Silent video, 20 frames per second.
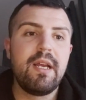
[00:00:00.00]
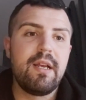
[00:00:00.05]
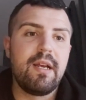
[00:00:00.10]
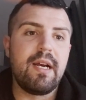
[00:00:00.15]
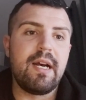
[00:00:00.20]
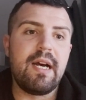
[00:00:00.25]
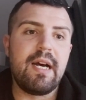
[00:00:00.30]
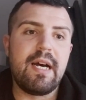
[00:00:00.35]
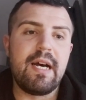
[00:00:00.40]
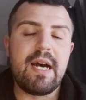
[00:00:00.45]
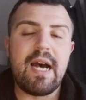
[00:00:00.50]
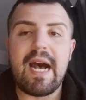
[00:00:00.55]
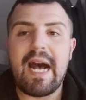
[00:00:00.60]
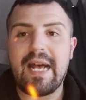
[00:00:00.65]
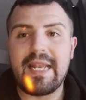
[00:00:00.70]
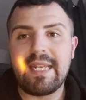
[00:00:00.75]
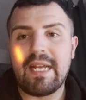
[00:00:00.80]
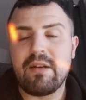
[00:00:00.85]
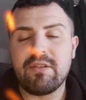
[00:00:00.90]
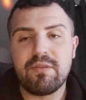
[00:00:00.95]

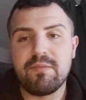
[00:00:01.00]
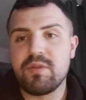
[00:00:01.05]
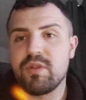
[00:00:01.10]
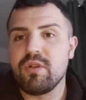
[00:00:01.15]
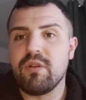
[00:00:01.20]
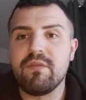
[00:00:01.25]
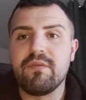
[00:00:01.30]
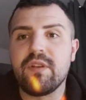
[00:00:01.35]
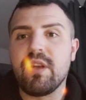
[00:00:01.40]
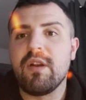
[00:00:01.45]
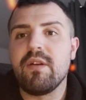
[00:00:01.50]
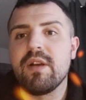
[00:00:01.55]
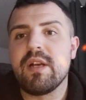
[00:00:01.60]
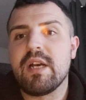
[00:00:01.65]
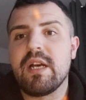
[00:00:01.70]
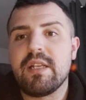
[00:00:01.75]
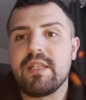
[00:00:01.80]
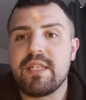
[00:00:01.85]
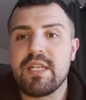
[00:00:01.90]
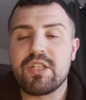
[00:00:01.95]
hand out some sort of
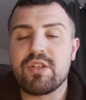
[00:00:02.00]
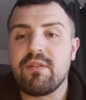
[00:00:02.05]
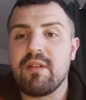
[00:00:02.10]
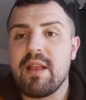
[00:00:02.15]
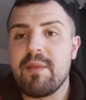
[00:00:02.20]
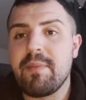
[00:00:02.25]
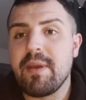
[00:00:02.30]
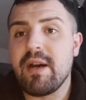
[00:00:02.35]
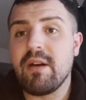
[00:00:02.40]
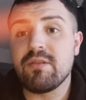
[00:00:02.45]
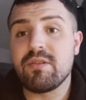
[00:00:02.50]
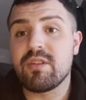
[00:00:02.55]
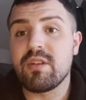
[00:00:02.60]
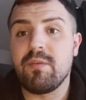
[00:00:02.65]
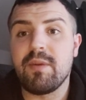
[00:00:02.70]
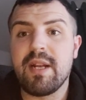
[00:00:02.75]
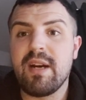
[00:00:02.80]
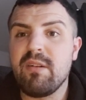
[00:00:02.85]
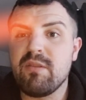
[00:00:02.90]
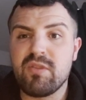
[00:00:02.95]
additional APL to
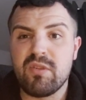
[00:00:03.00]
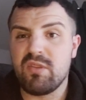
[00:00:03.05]
someone else,